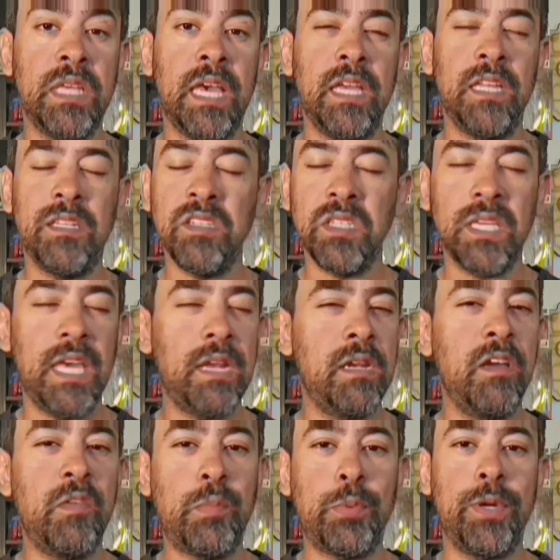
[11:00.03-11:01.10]
doesn't get enough
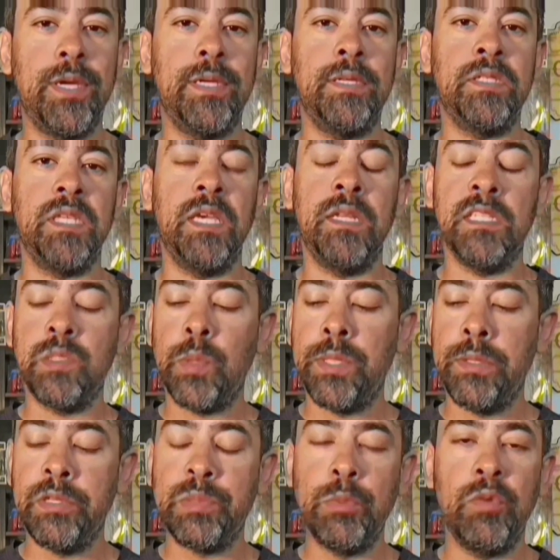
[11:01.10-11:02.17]
praise. It is one of those
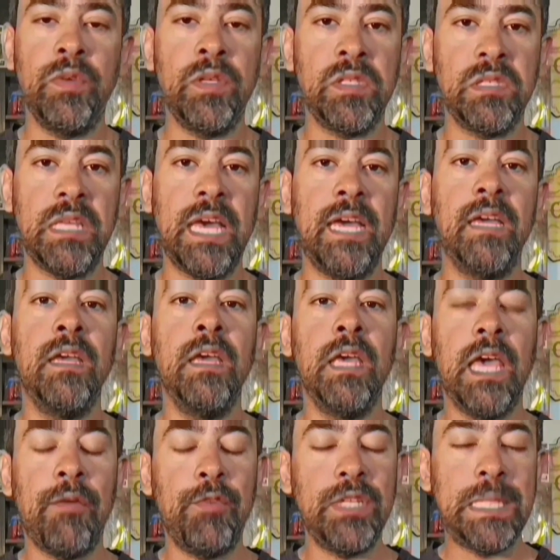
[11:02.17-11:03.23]
movies that every
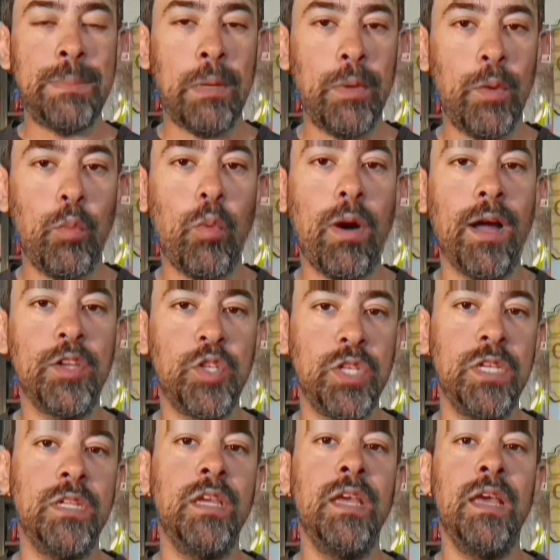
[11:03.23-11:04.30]
time I rewatch it,
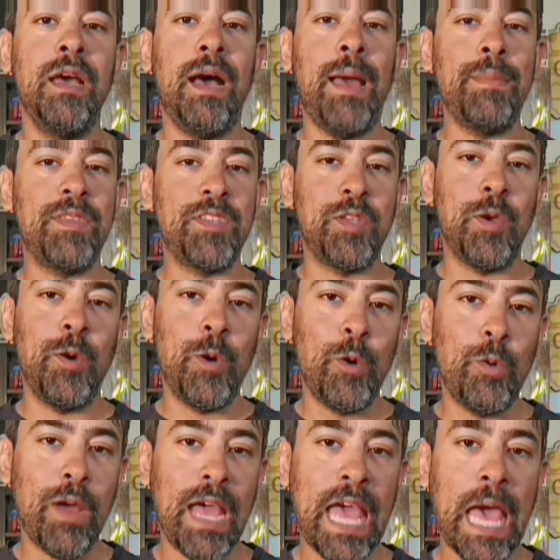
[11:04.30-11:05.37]
I'm so
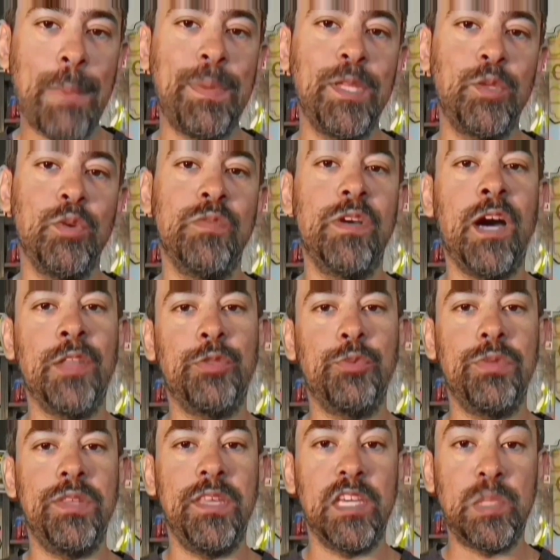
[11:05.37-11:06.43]
happy to have gone through the
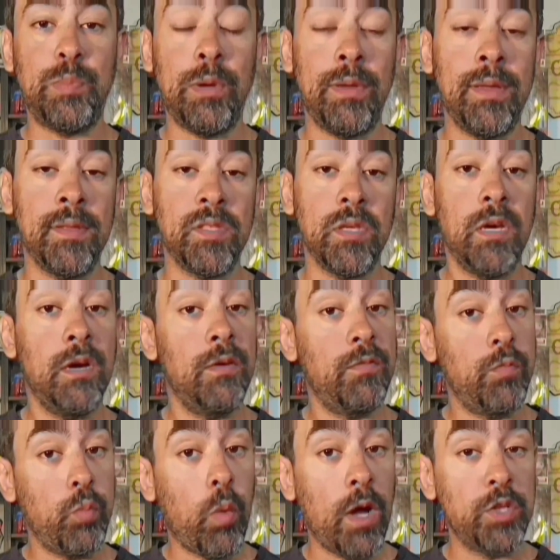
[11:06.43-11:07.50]
experience of
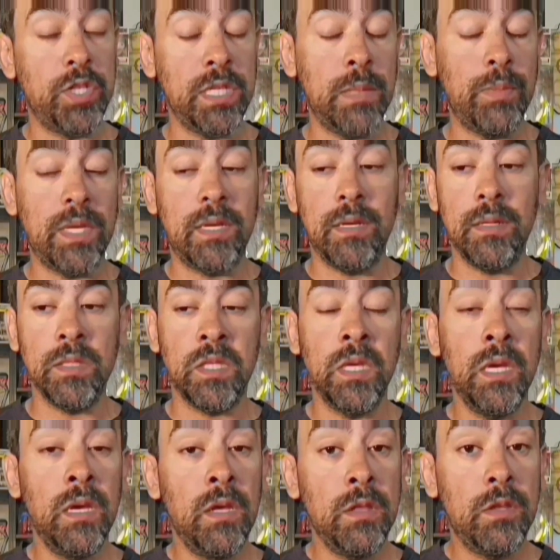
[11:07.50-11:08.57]
watching it because
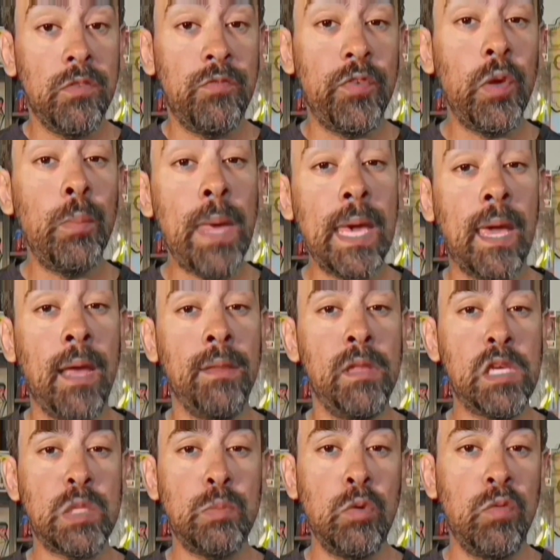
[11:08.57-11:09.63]
the filmmaking in this
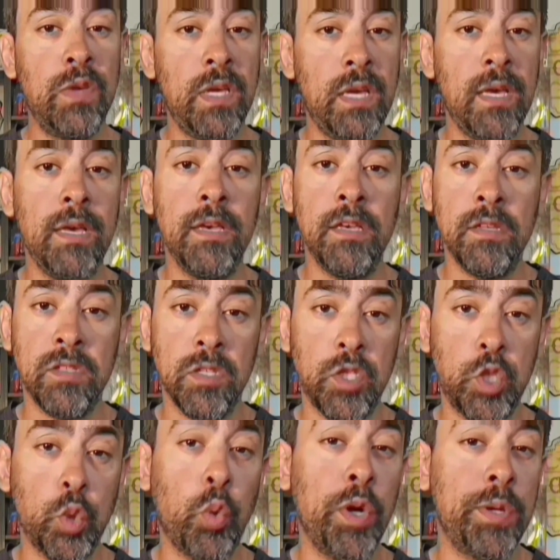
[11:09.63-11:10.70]
movie is a
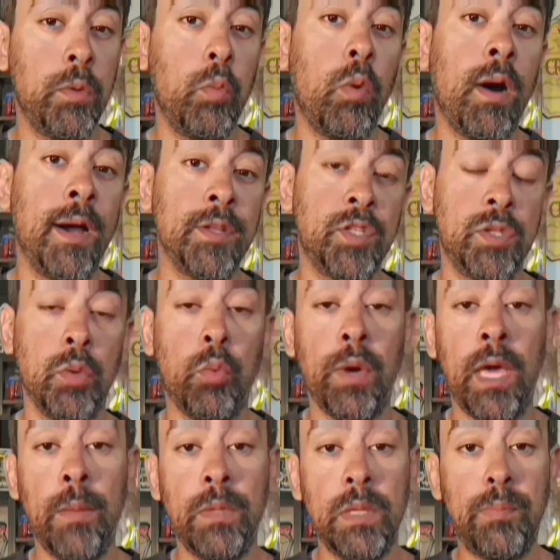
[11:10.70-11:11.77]
joy to watch. The way
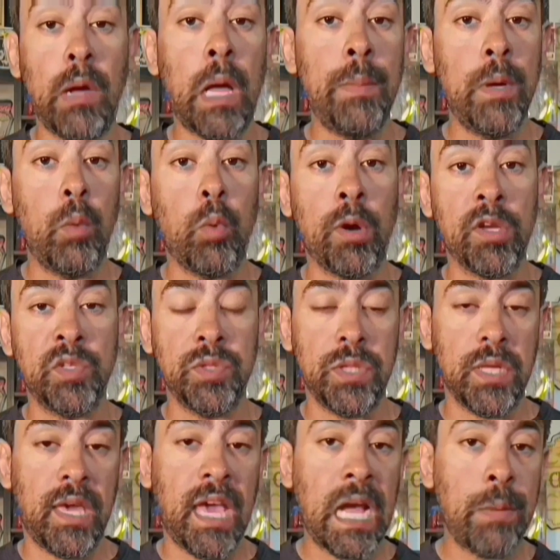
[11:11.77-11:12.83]
De Palma works with the
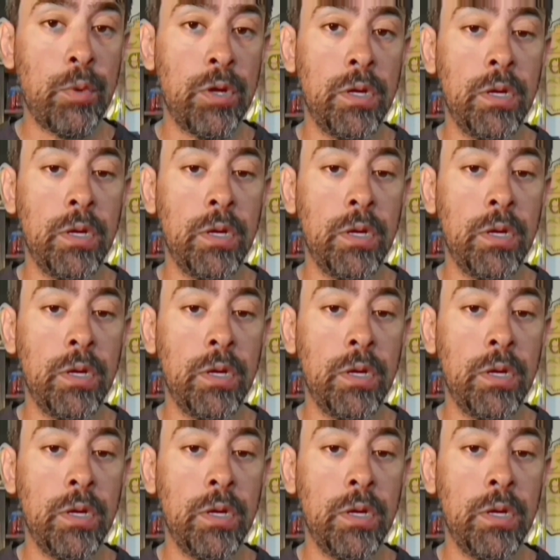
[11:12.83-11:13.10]
camera